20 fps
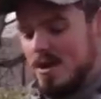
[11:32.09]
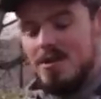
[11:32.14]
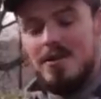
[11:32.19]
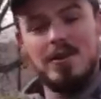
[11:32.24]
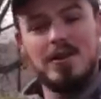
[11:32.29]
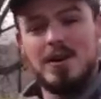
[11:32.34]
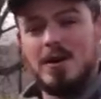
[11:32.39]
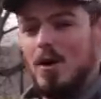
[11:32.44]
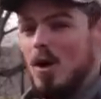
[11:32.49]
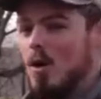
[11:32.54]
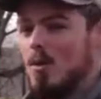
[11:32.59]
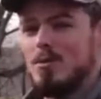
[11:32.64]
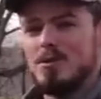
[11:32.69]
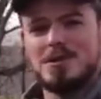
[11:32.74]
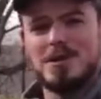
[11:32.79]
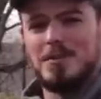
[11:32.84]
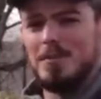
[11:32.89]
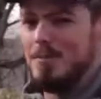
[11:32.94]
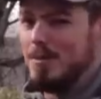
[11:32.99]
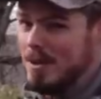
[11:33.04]
they're
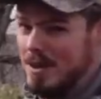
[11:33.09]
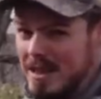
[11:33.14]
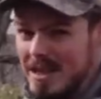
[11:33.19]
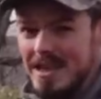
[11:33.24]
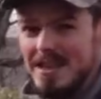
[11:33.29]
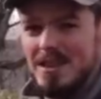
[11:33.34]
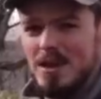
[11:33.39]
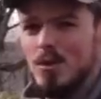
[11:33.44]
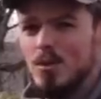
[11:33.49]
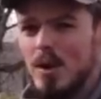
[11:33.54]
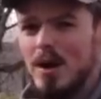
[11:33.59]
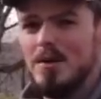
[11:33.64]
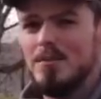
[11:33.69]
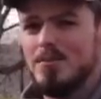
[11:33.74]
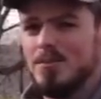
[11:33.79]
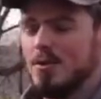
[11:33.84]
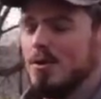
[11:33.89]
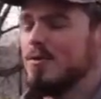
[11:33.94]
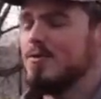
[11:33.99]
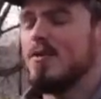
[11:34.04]
almost completely
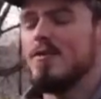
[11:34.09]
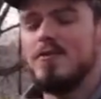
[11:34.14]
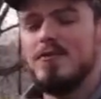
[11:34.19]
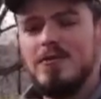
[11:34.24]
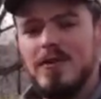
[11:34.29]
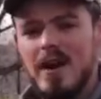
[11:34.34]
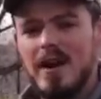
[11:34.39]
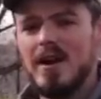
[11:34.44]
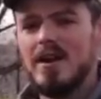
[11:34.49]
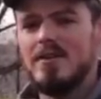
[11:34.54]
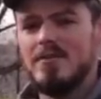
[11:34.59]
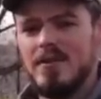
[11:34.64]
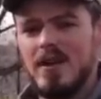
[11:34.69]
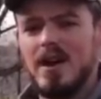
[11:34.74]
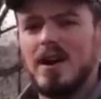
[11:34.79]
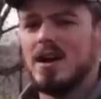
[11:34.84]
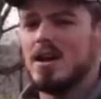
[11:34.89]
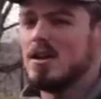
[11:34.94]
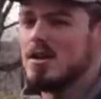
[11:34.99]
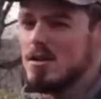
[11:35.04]
windproof, very,
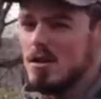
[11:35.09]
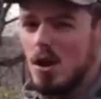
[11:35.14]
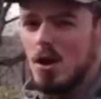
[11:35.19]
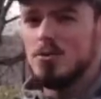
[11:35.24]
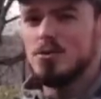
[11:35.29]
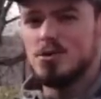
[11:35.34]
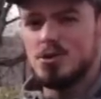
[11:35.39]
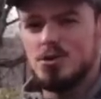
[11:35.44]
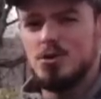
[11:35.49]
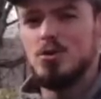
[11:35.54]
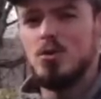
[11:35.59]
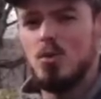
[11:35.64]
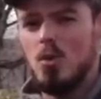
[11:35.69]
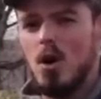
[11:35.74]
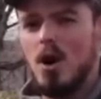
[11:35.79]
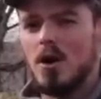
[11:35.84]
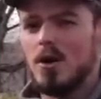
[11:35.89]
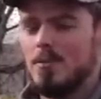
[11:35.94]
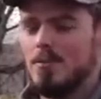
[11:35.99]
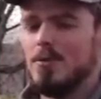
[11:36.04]
very close to
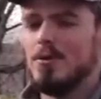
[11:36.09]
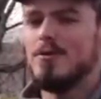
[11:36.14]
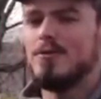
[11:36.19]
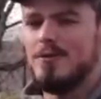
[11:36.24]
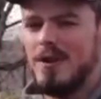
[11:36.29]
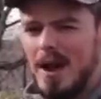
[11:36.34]
waterproof.